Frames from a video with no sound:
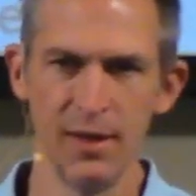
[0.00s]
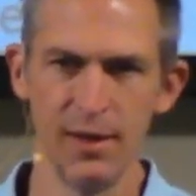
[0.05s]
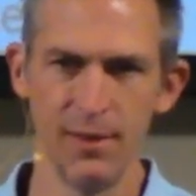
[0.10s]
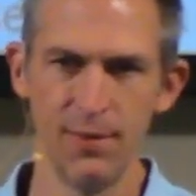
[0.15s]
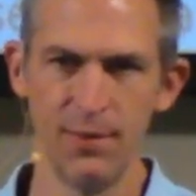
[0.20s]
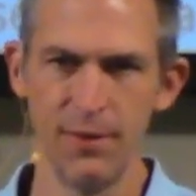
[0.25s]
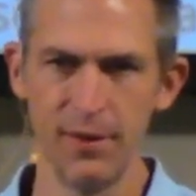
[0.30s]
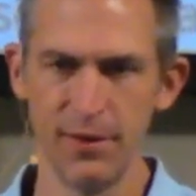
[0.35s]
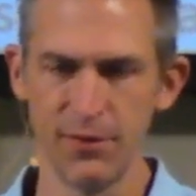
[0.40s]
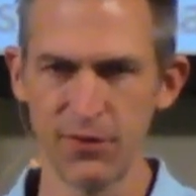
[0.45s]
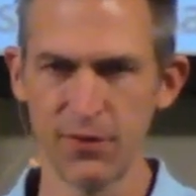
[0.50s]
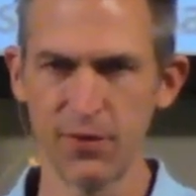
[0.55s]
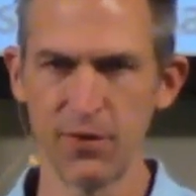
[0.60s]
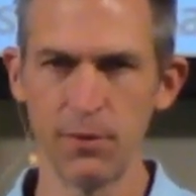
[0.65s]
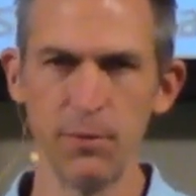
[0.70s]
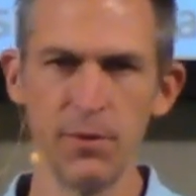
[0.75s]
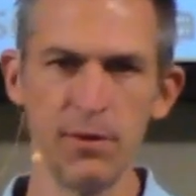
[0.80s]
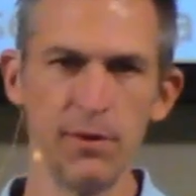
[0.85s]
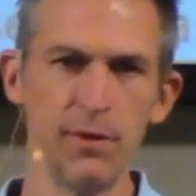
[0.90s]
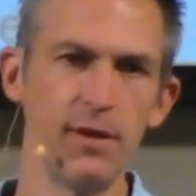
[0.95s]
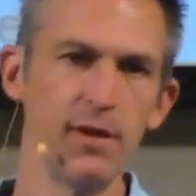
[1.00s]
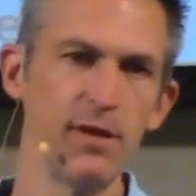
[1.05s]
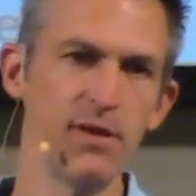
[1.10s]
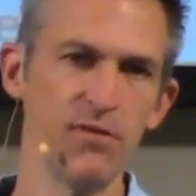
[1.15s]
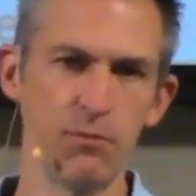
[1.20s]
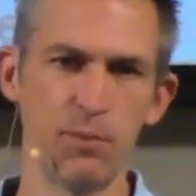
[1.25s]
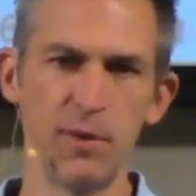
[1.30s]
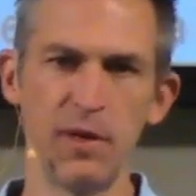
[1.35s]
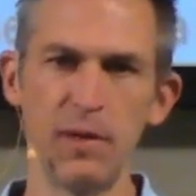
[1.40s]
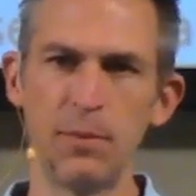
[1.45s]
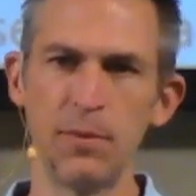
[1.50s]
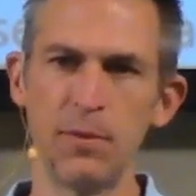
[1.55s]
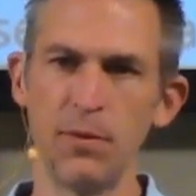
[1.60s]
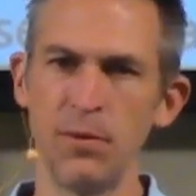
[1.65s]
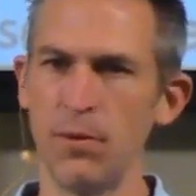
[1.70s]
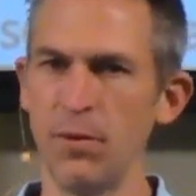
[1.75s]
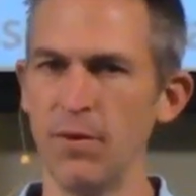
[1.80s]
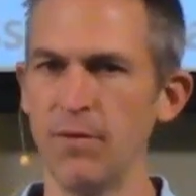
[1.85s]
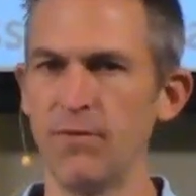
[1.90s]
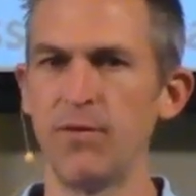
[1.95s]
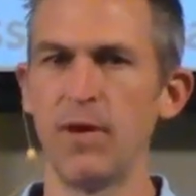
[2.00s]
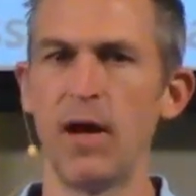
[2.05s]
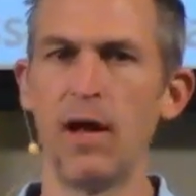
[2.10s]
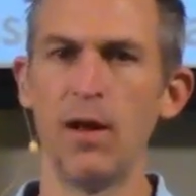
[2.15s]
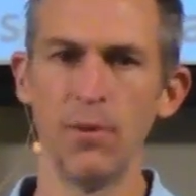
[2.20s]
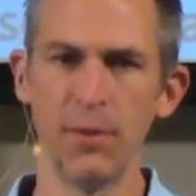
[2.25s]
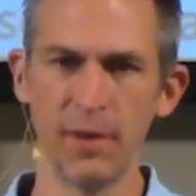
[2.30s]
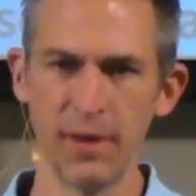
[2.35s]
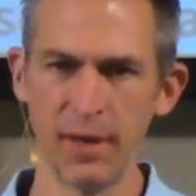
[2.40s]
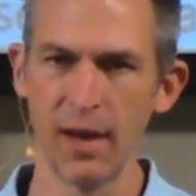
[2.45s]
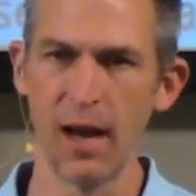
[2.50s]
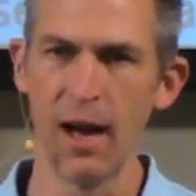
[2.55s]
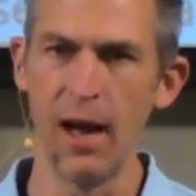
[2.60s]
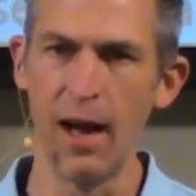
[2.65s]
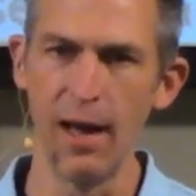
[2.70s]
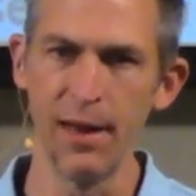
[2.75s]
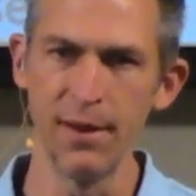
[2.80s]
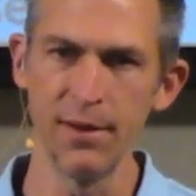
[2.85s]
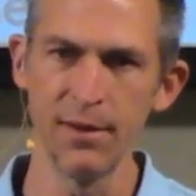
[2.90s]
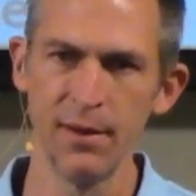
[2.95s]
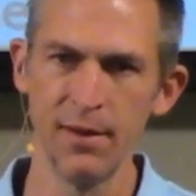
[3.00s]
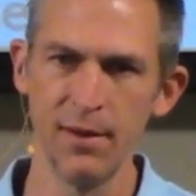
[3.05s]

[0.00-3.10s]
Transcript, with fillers: this community of people who are following God,